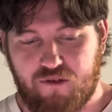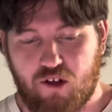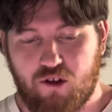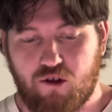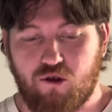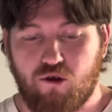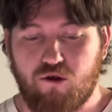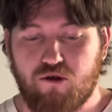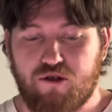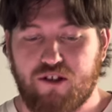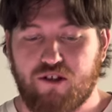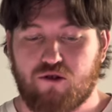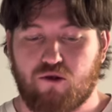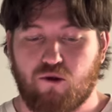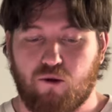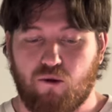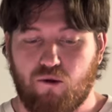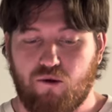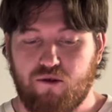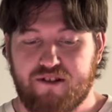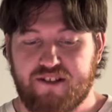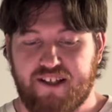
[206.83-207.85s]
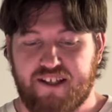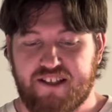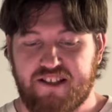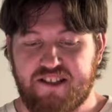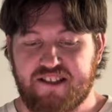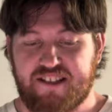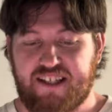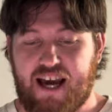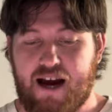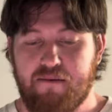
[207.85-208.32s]
using tools such
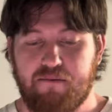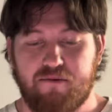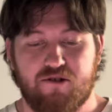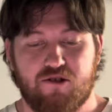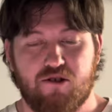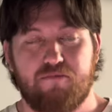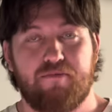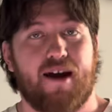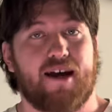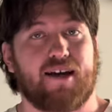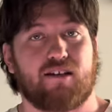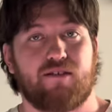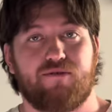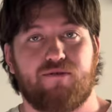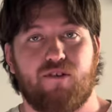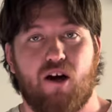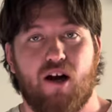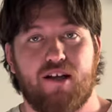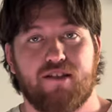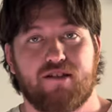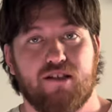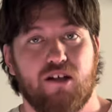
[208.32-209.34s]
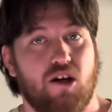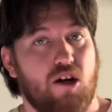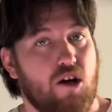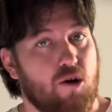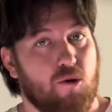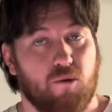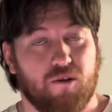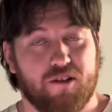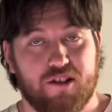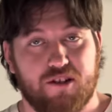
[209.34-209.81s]
as cameras or magnifiers,
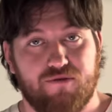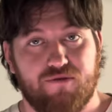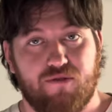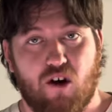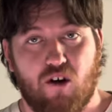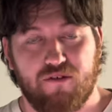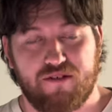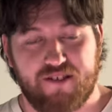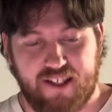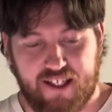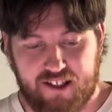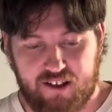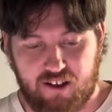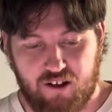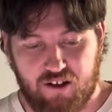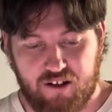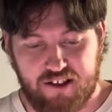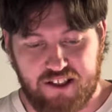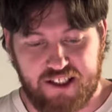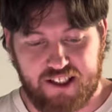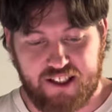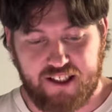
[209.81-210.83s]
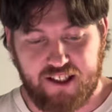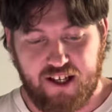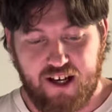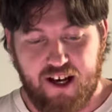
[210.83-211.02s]
which involves technology,